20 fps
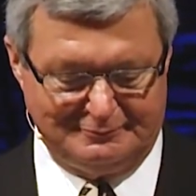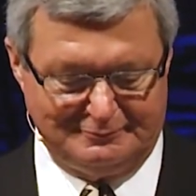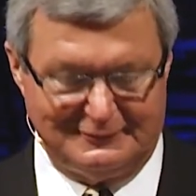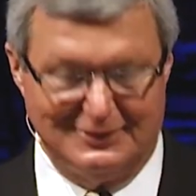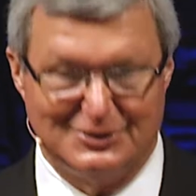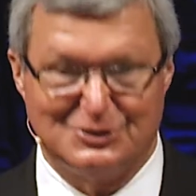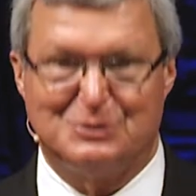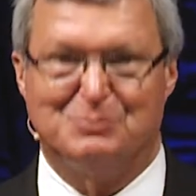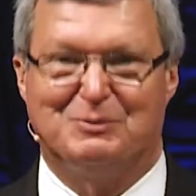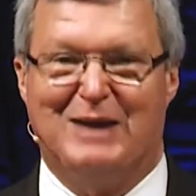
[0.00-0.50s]

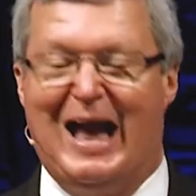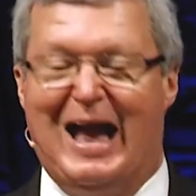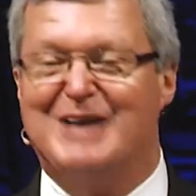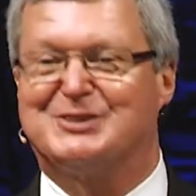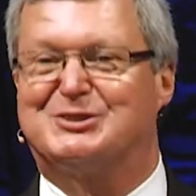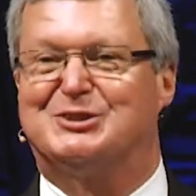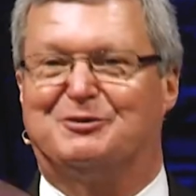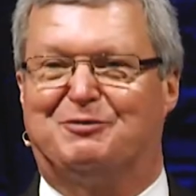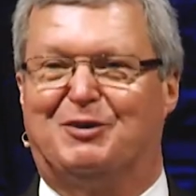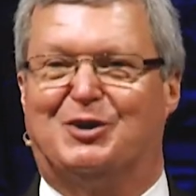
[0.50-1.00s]
Some
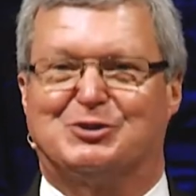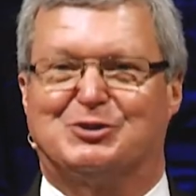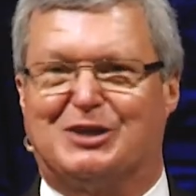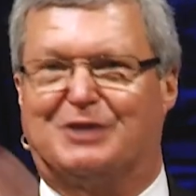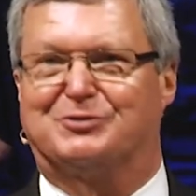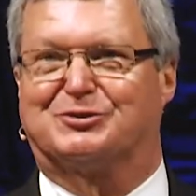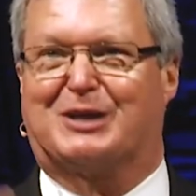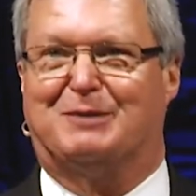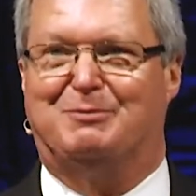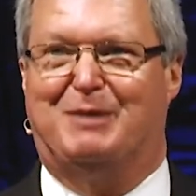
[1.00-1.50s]
guys in the first
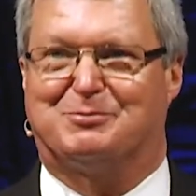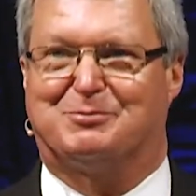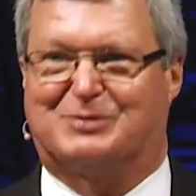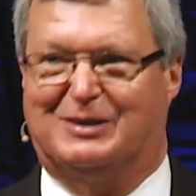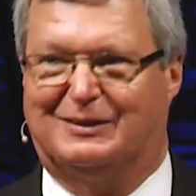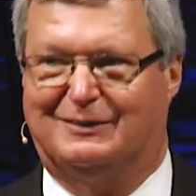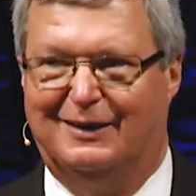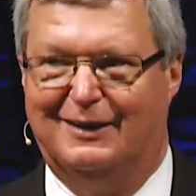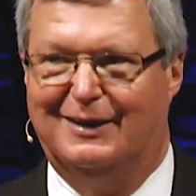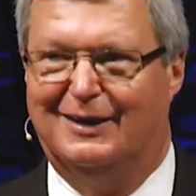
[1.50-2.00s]
service come up and
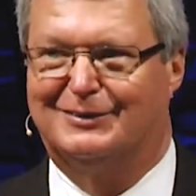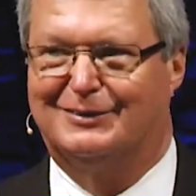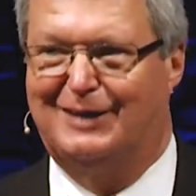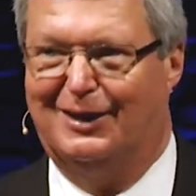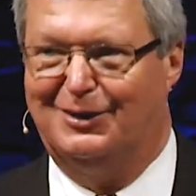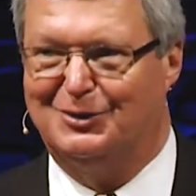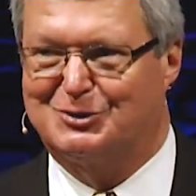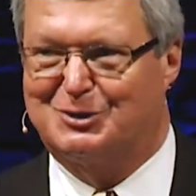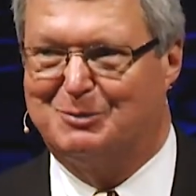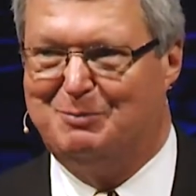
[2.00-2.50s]
said,
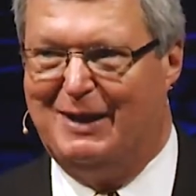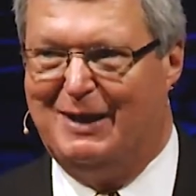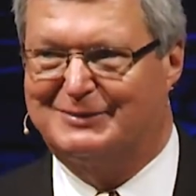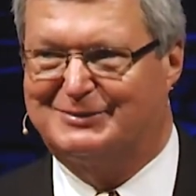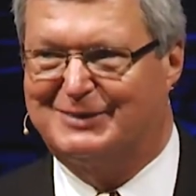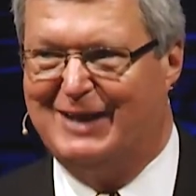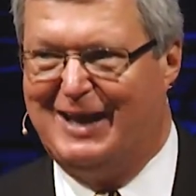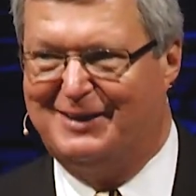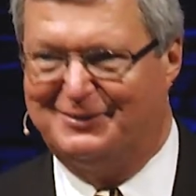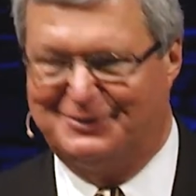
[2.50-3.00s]
Tell us about
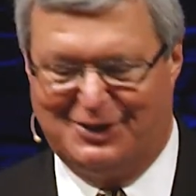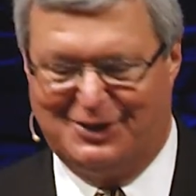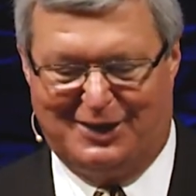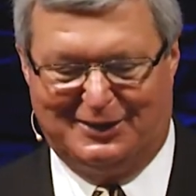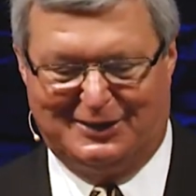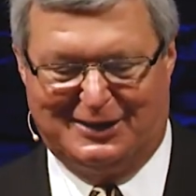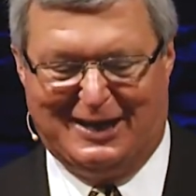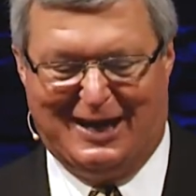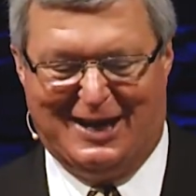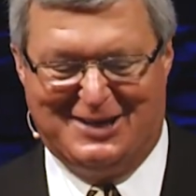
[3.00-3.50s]
you, how you got
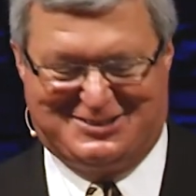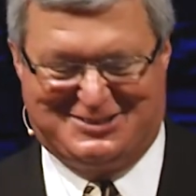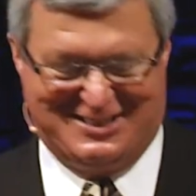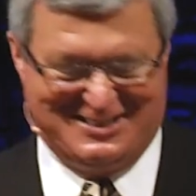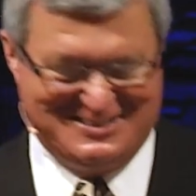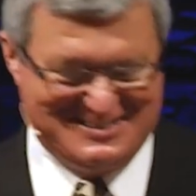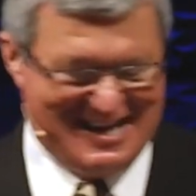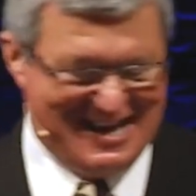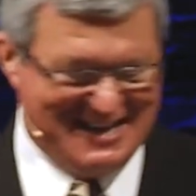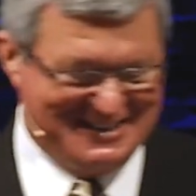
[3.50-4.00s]
engaged
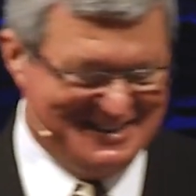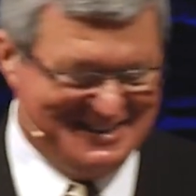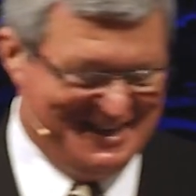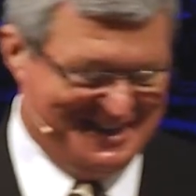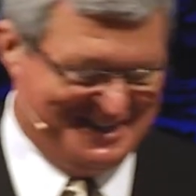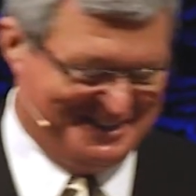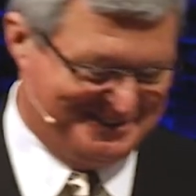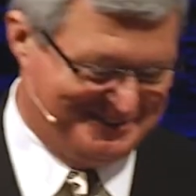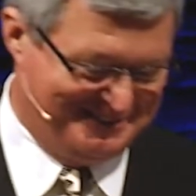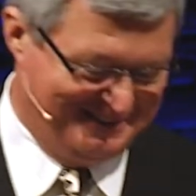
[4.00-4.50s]
in nine
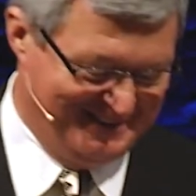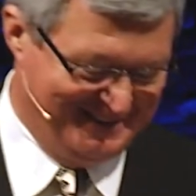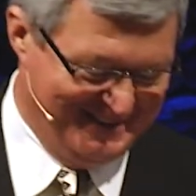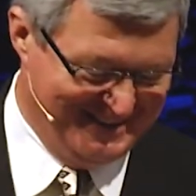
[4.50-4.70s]
days.